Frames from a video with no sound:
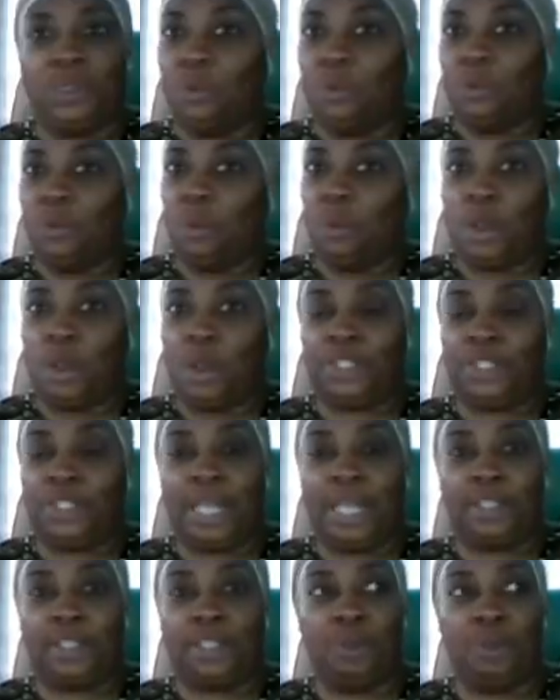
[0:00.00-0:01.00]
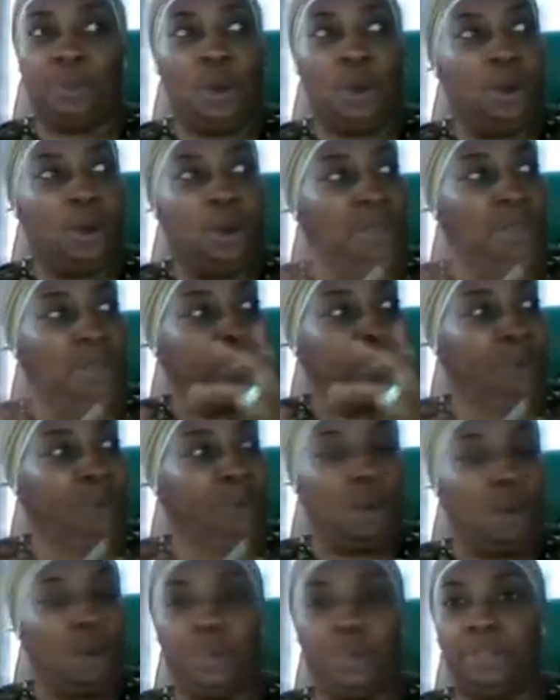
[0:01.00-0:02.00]
we'll wash it out tomorrow, because
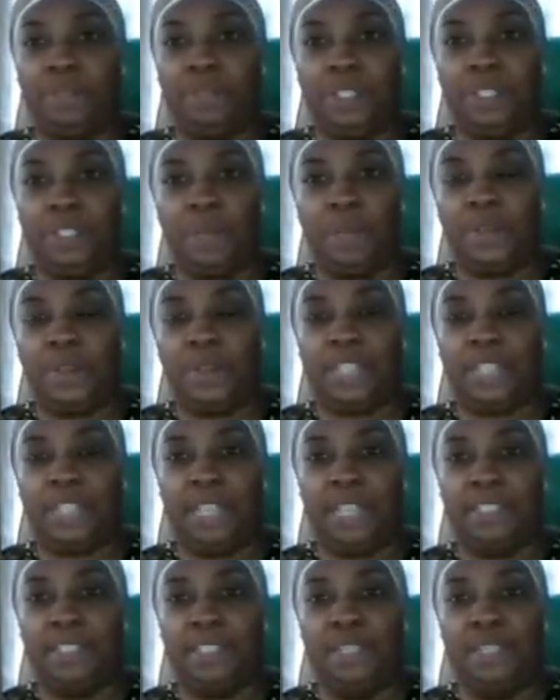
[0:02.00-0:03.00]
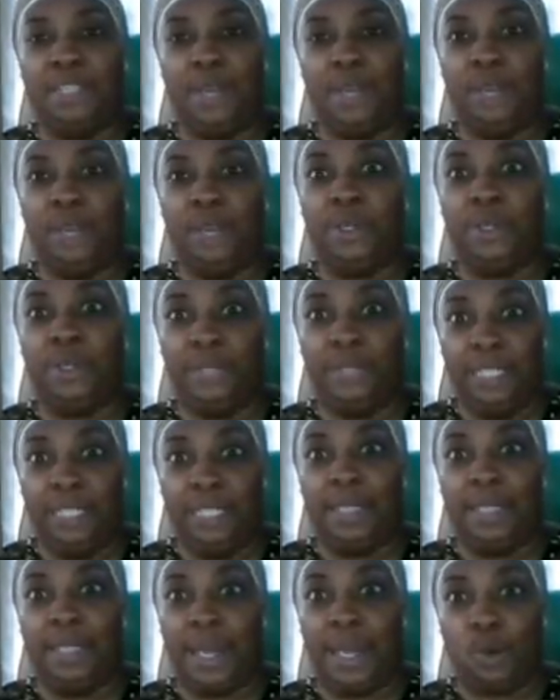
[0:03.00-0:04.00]
tomorrow we have to dump our tanks anyway, and we're going to need a
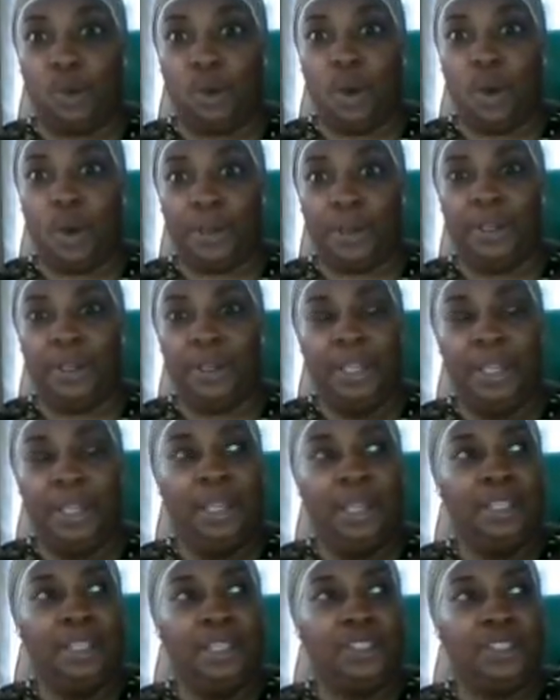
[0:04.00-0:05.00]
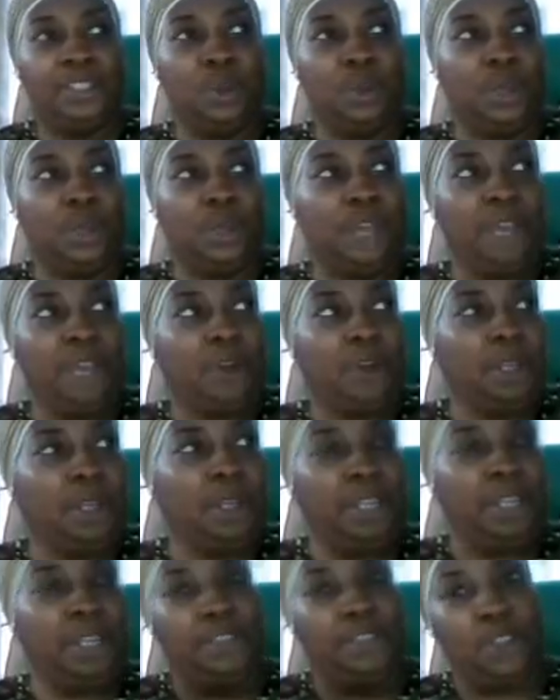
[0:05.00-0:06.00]
lot of water. So we'll have our
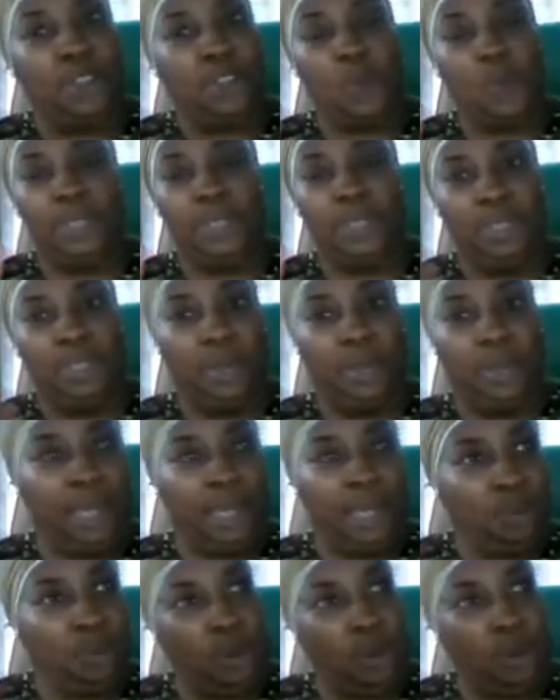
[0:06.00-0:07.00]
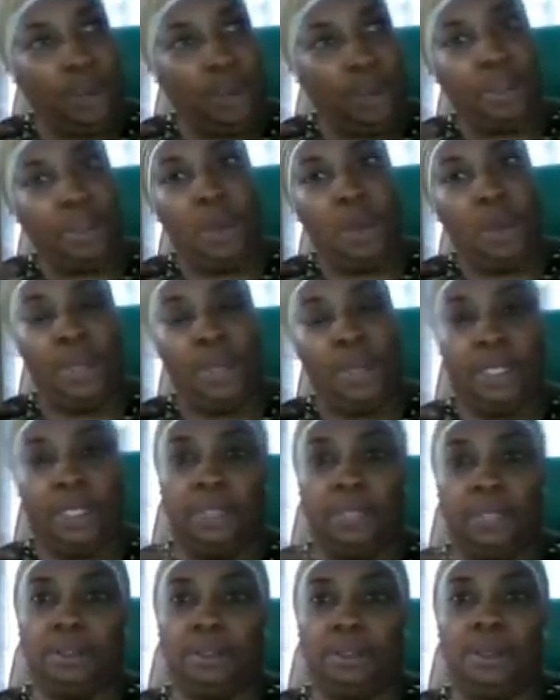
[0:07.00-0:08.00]
levers open, and we'll have the water going,
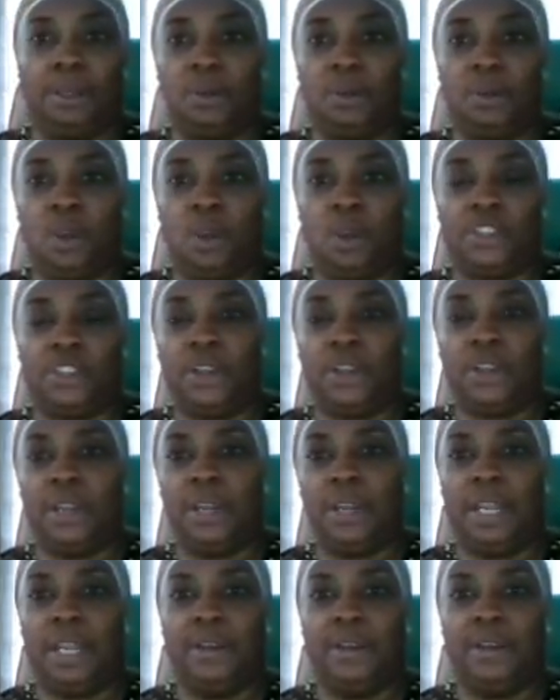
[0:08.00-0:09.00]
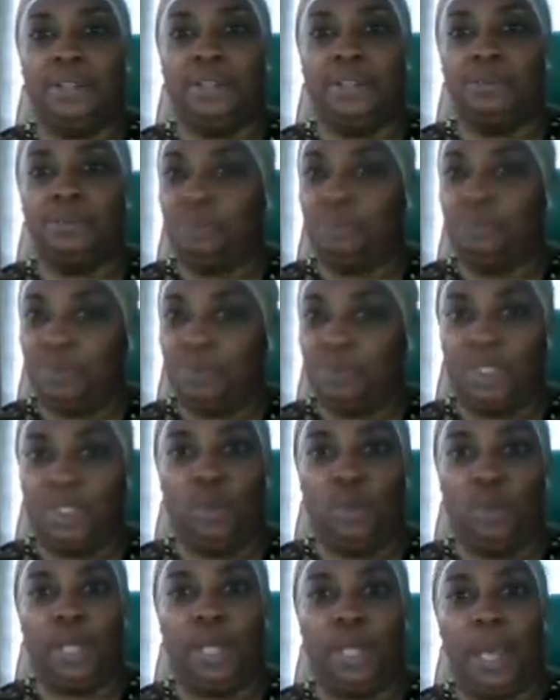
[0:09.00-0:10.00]
and wash our hair and see
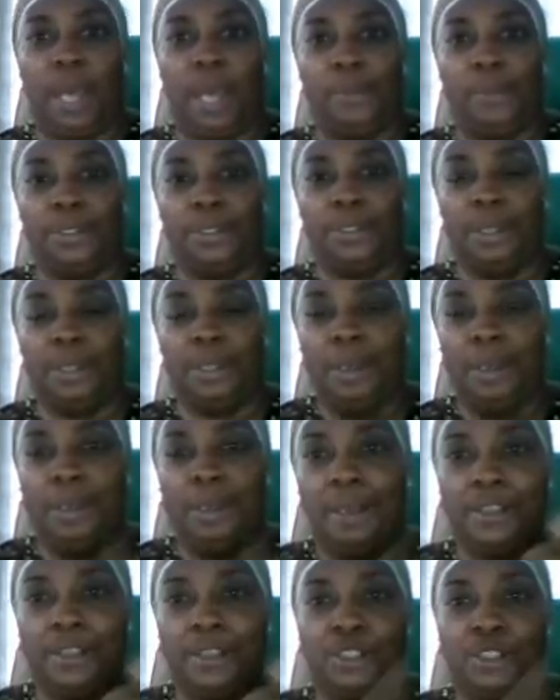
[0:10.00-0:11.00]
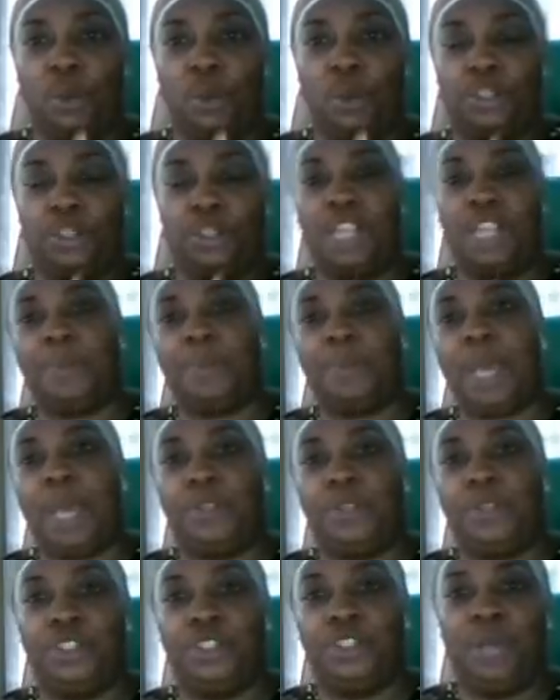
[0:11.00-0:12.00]
what happens. So we'll check back
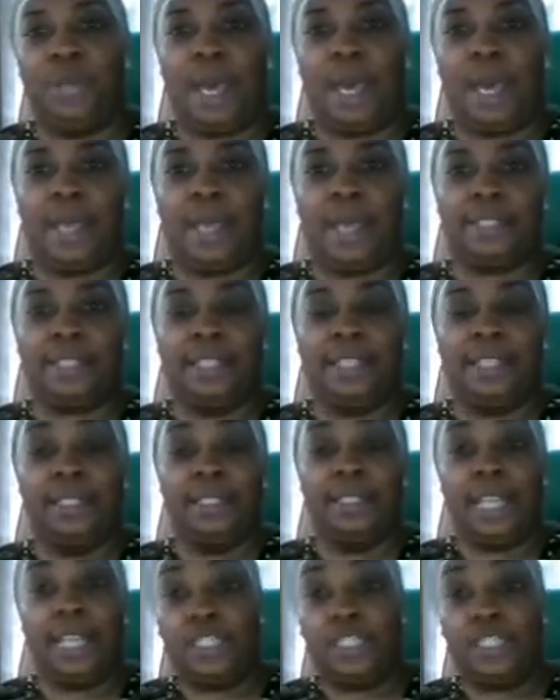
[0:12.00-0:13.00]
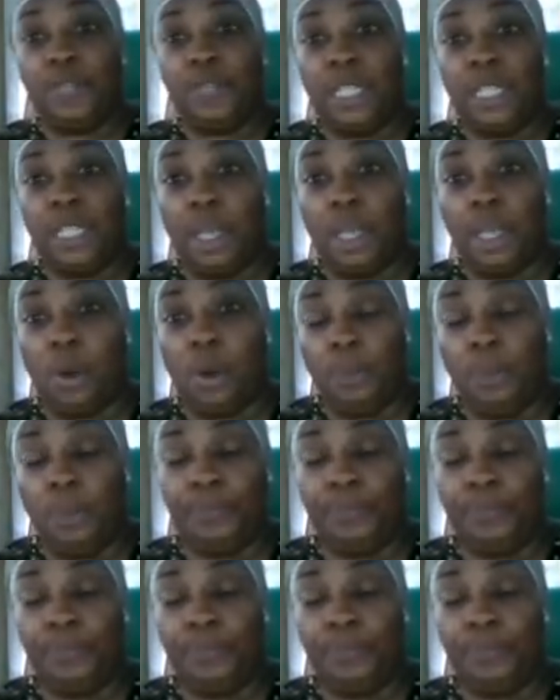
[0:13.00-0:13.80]
with you guys in the next video